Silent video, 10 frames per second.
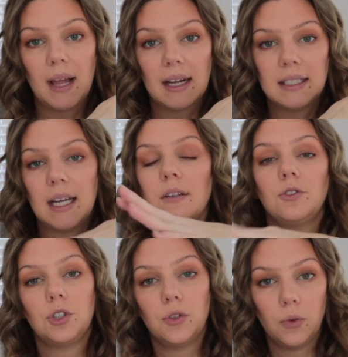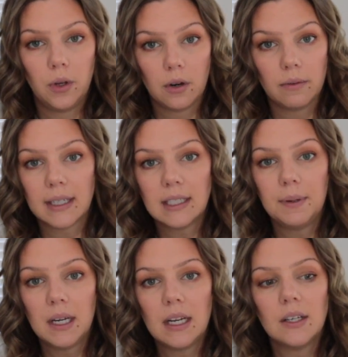lactate to your
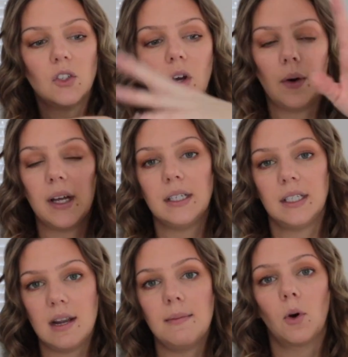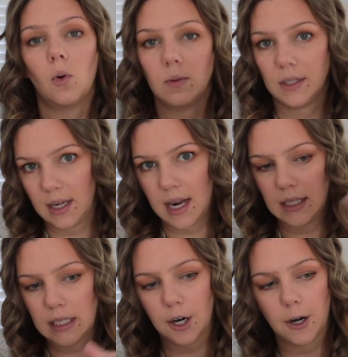recipe so it demolds
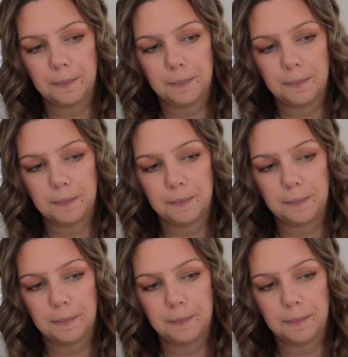easier.